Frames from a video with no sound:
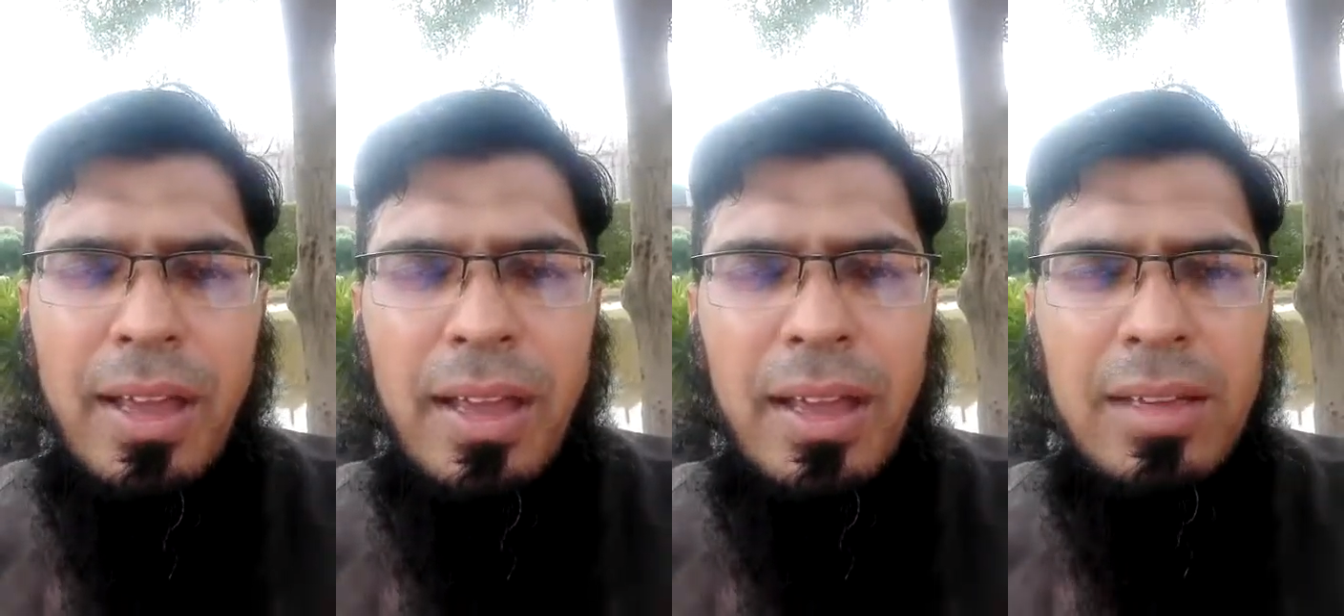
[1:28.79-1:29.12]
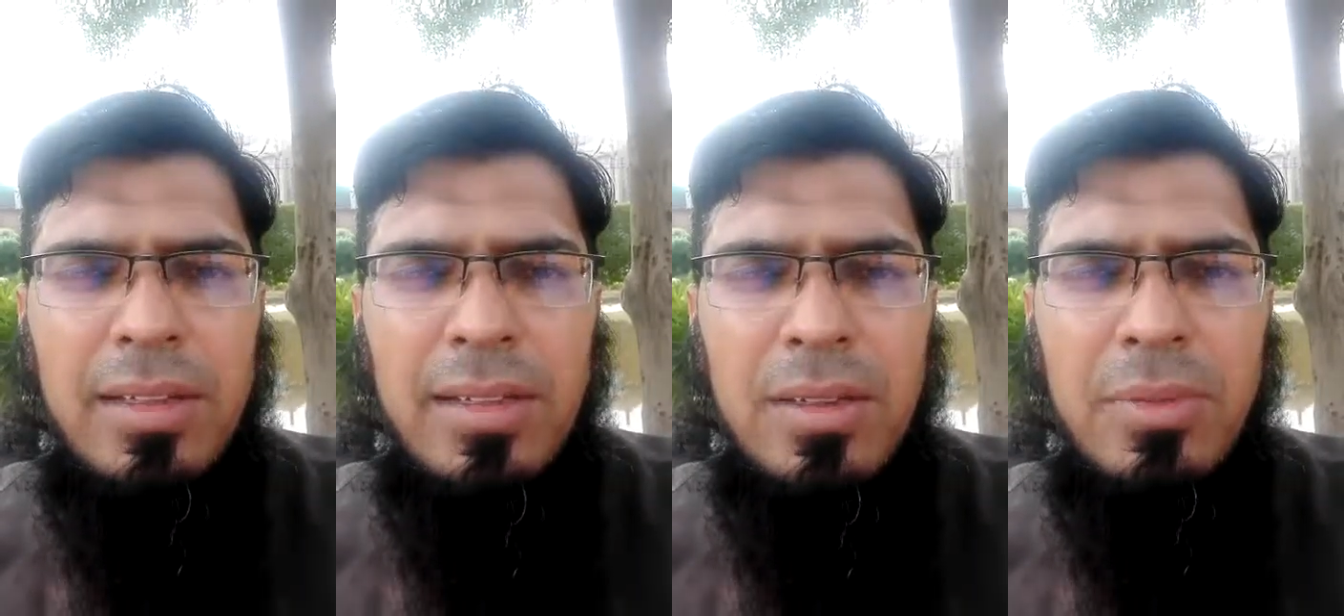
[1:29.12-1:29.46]

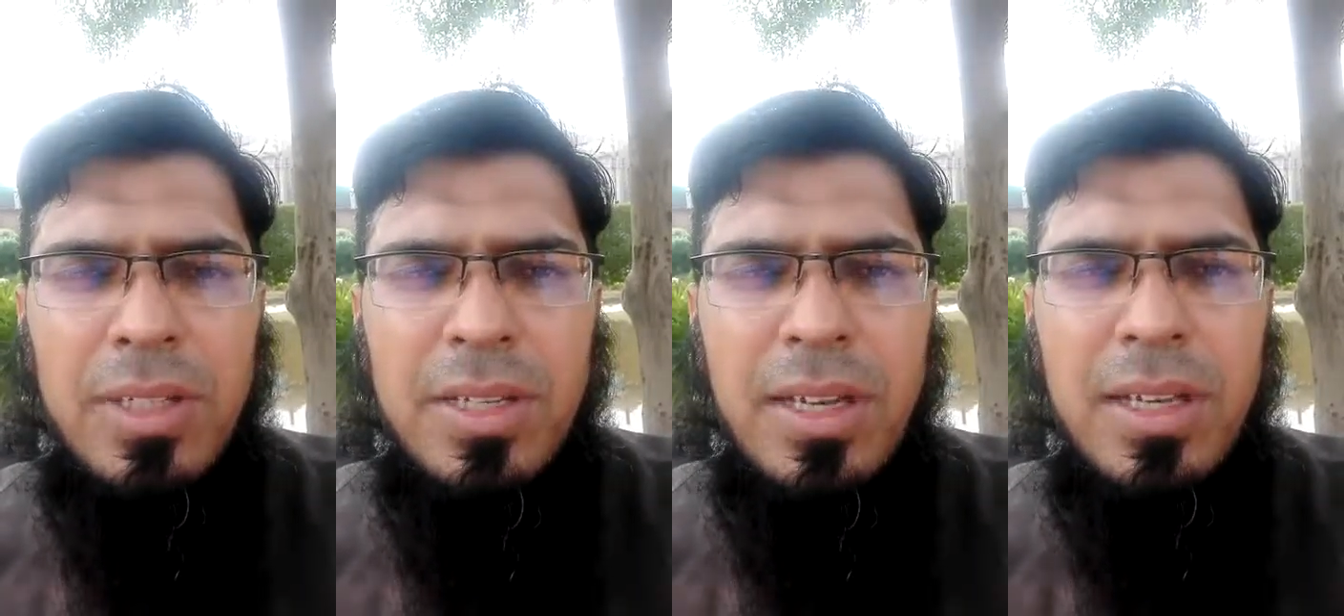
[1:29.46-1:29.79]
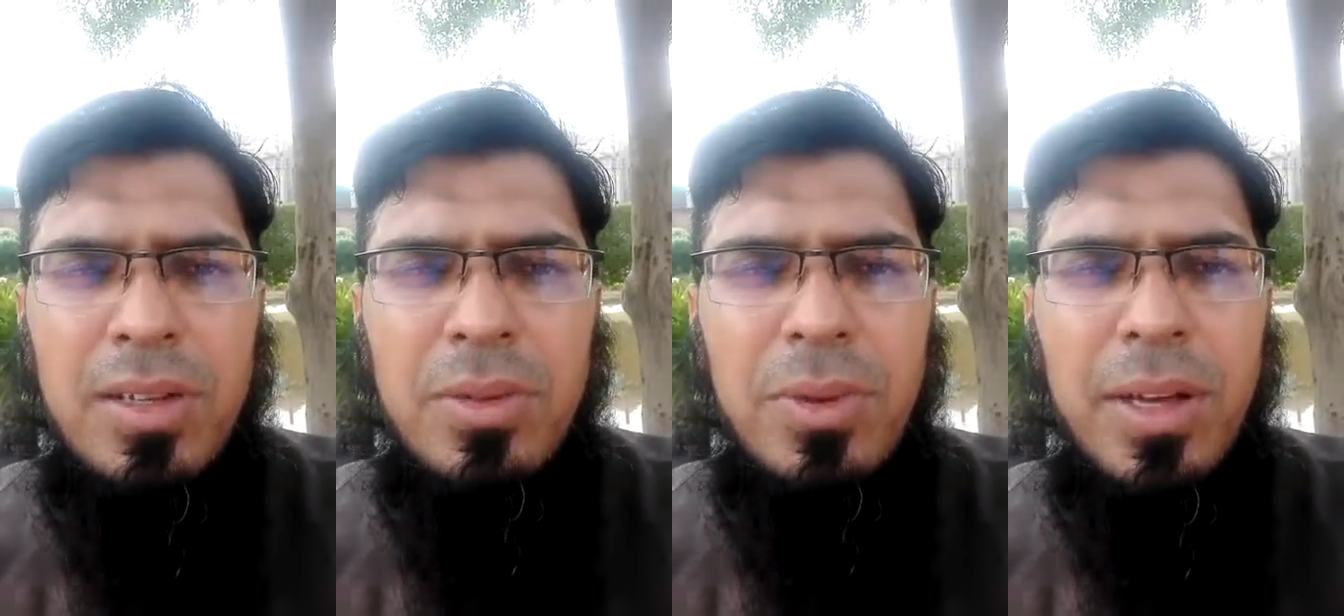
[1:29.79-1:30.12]
And what can
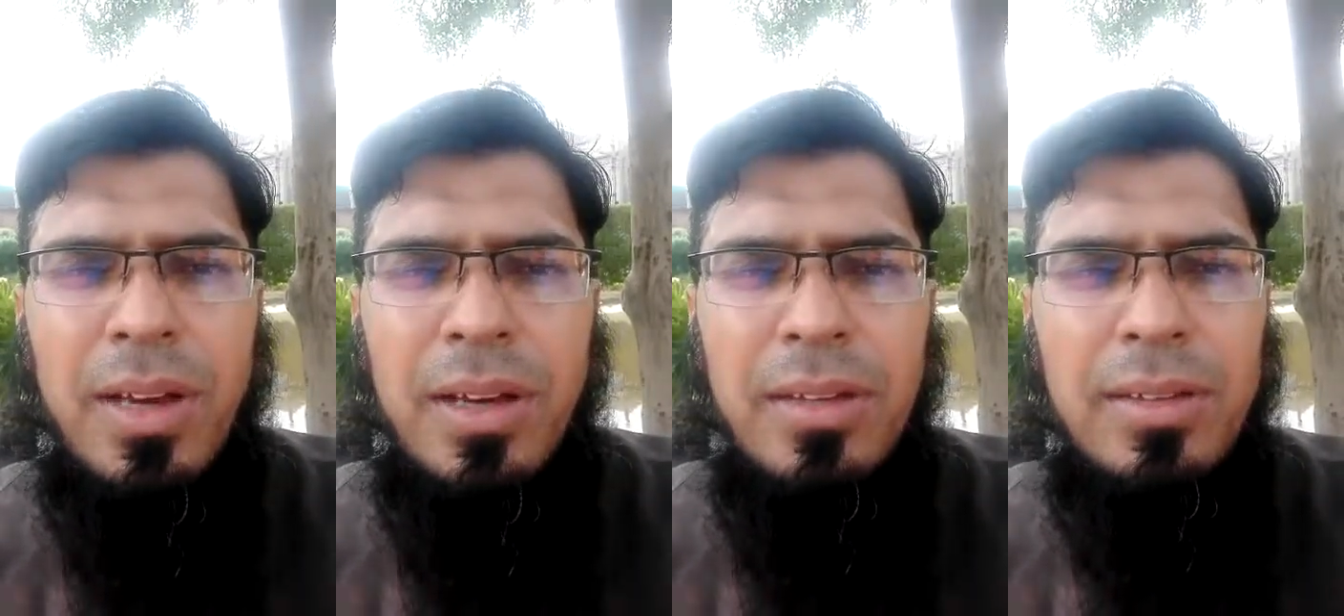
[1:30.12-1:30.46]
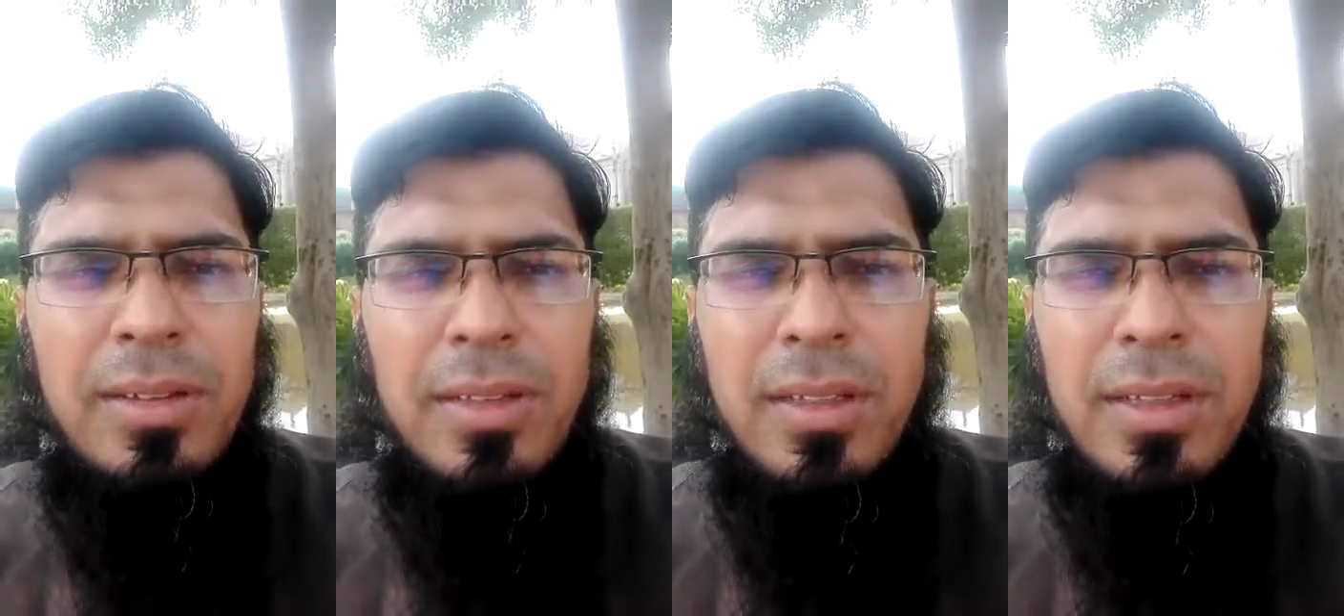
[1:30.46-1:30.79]
he do here?
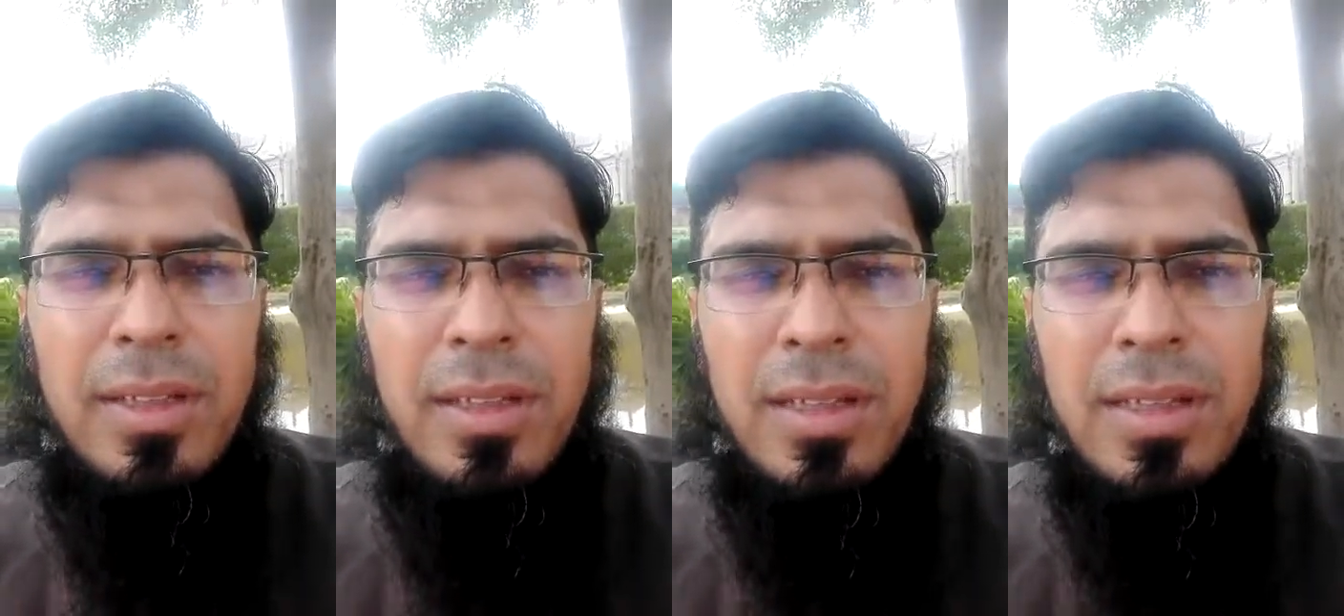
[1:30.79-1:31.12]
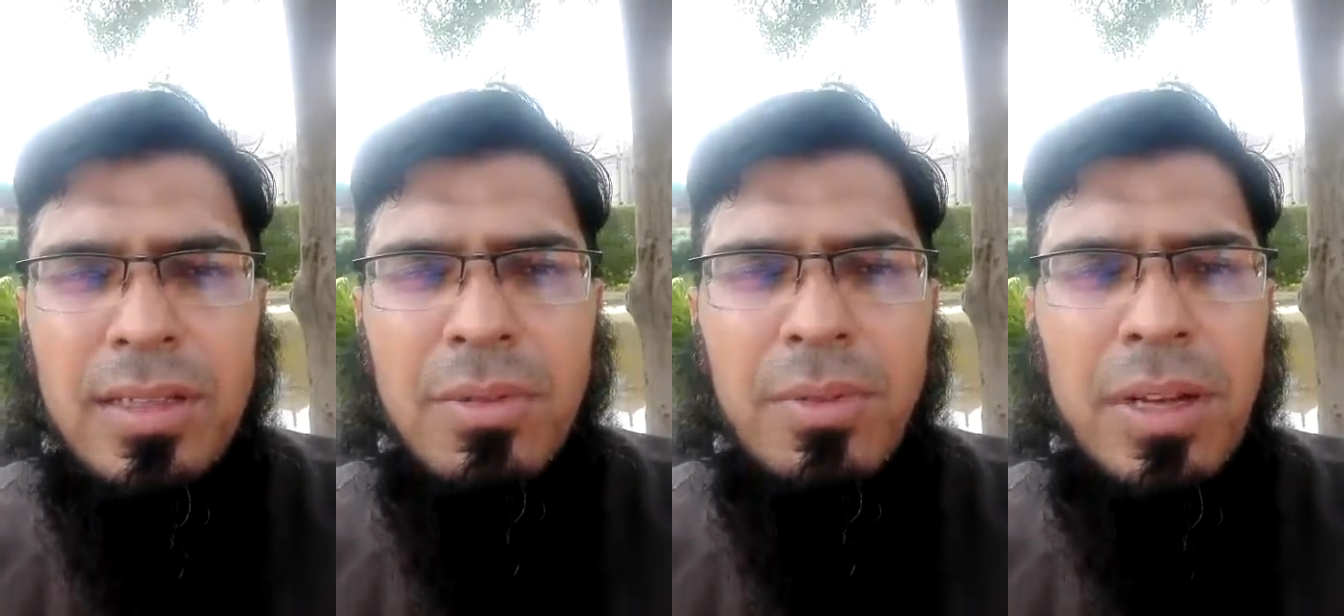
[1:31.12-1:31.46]

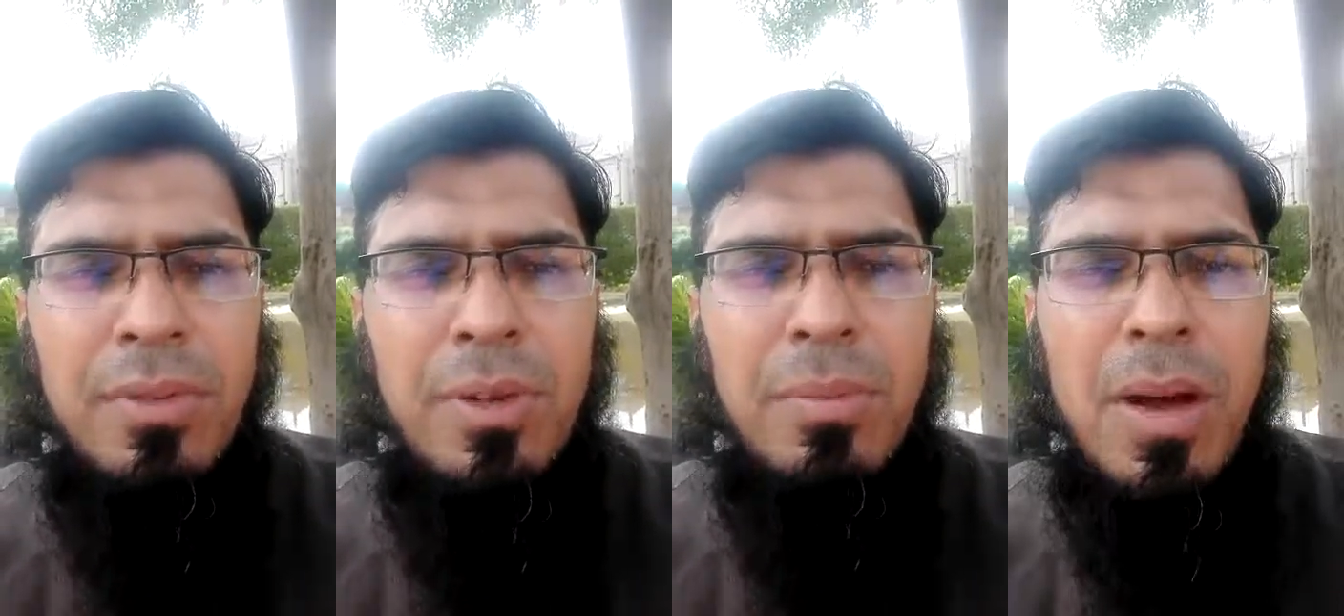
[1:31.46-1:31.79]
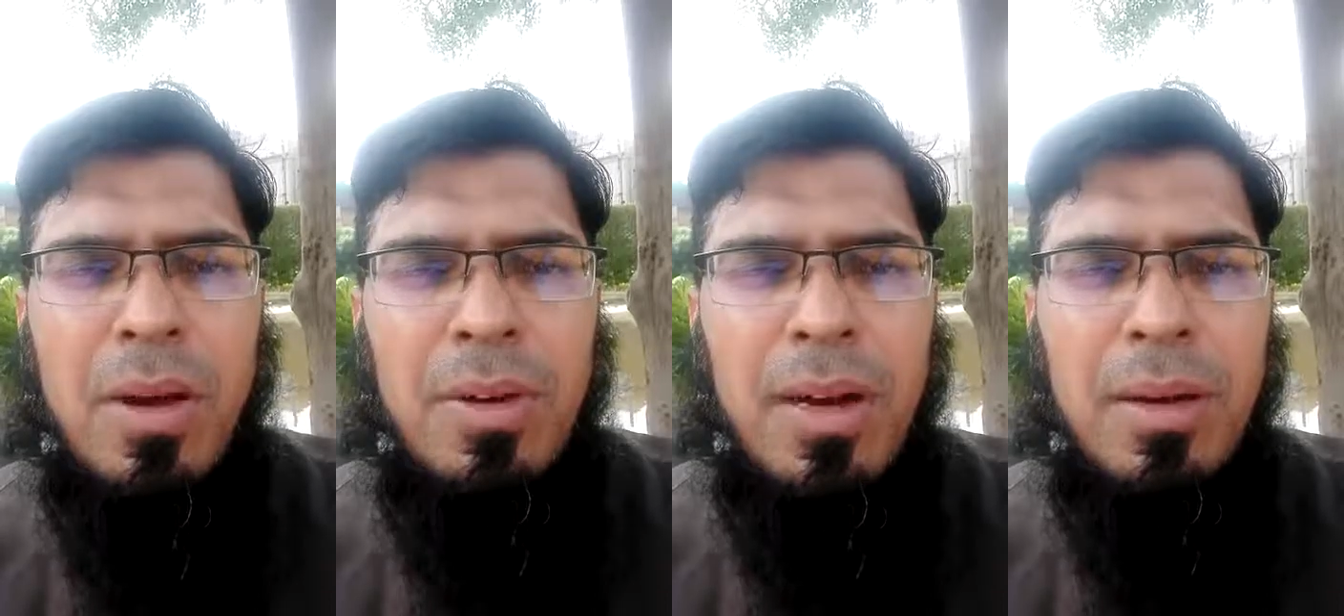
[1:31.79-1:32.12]
He's a wonderful
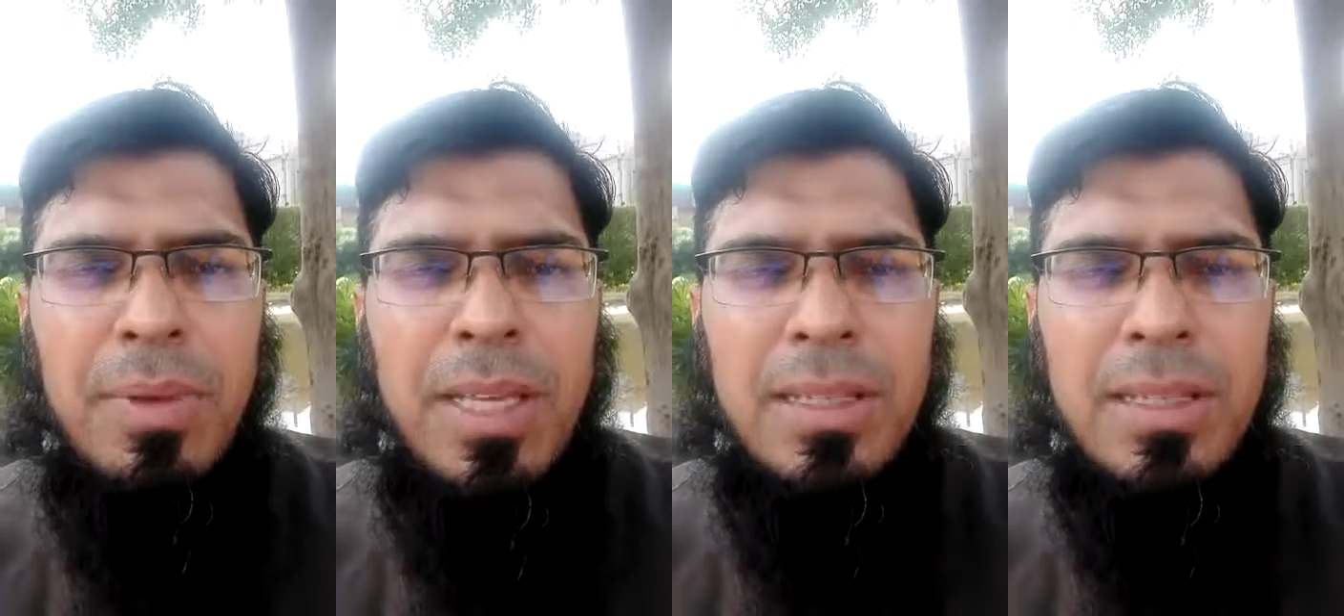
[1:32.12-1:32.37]
bowler,